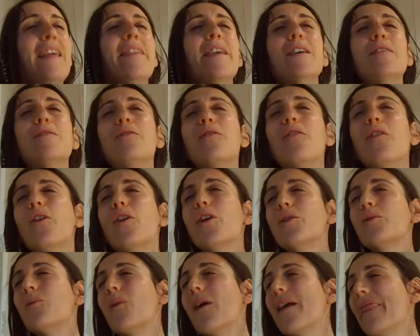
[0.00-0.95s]

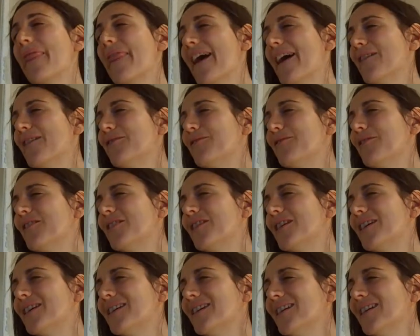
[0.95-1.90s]
Therefore,
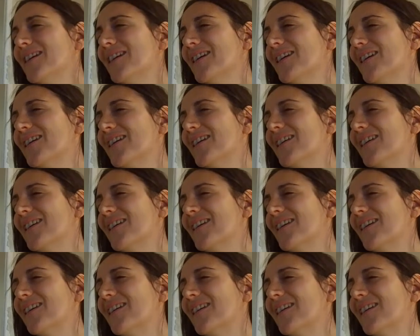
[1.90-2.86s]
whenever
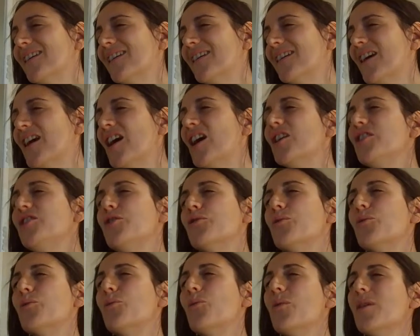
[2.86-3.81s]
you
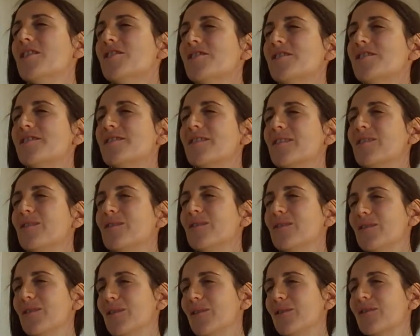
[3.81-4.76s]
wish
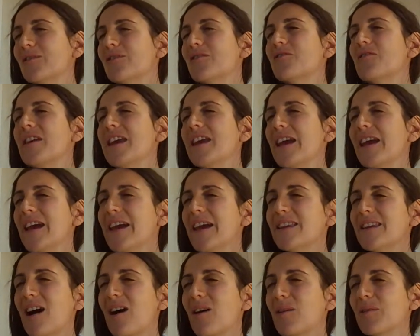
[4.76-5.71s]
to
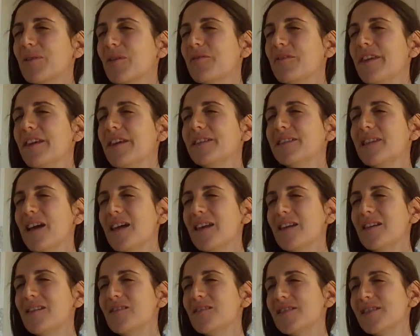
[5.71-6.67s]
create out of this
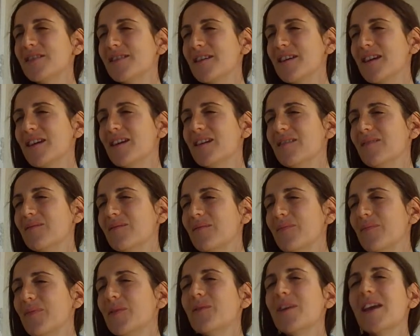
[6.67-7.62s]
energy,
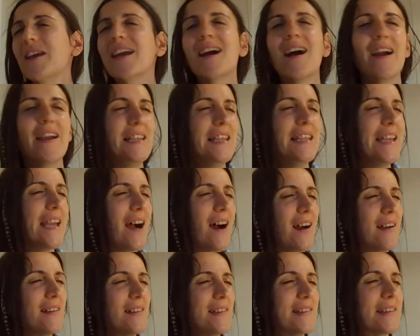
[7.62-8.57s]
we kindly
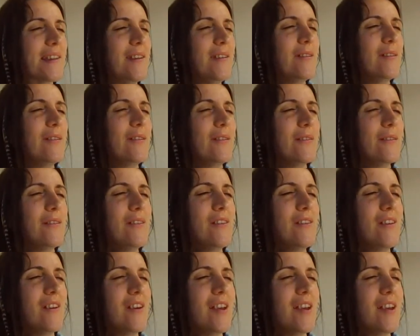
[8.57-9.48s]
ask you